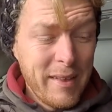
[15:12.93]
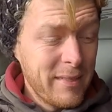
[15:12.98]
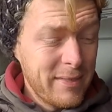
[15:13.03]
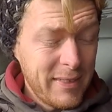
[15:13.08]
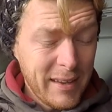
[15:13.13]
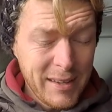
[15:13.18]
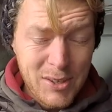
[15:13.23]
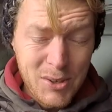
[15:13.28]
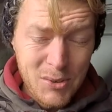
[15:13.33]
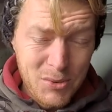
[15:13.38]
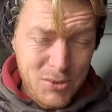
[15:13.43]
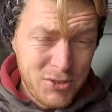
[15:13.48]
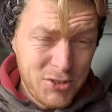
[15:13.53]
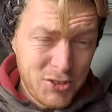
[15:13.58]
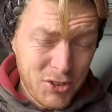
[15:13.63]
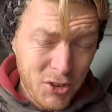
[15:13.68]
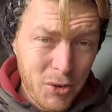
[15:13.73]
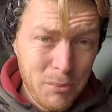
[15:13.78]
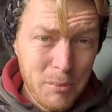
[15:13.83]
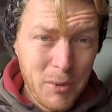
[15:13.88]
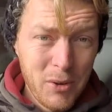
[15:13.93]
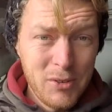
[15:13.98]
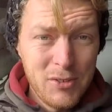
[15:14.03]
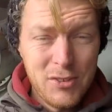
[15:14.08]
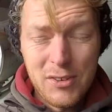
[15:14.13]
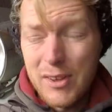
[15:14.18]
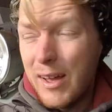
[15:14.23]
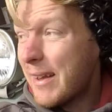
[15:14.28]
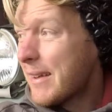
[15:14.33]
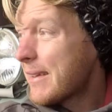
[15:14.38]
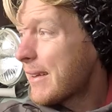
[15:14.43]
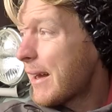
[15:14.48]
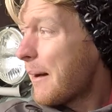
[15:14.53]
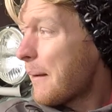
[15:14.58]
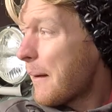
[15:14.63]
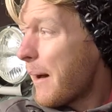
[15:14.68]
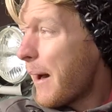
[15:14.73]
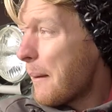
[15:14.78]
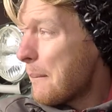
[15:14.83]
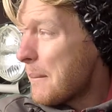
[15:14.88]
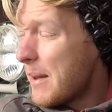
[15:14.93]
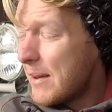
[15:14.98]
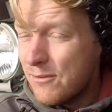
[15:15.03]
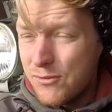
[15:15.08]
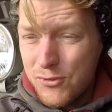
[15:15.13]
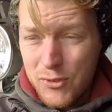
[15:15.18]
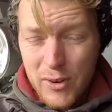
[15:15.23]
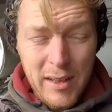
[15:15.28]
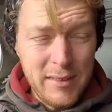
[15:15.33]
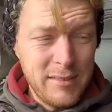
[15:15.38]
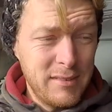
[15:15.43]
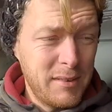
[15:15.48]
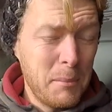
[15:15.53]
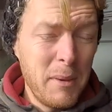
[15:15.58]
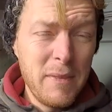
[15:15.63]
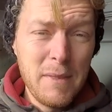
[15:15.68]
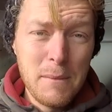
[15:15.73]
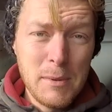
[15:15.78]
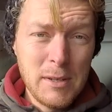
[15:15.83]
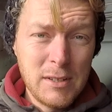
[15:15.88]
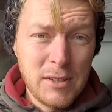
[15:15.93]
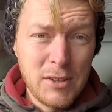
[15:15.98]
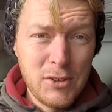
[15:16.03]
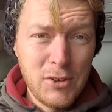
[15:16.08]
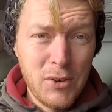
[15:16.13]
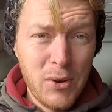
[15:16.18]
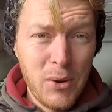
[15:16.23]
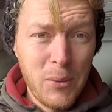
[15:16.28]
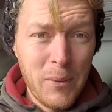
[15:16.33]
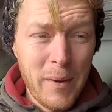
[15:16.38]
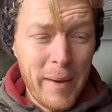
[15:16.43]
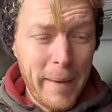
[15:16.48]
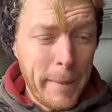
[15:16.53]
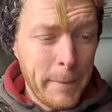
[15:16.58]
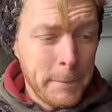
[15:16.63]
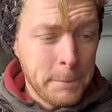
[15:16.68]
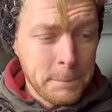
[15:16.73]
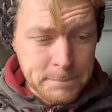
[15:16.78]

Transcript: Thank you so much. Like I'm in France, I'm in the middle of nowhere.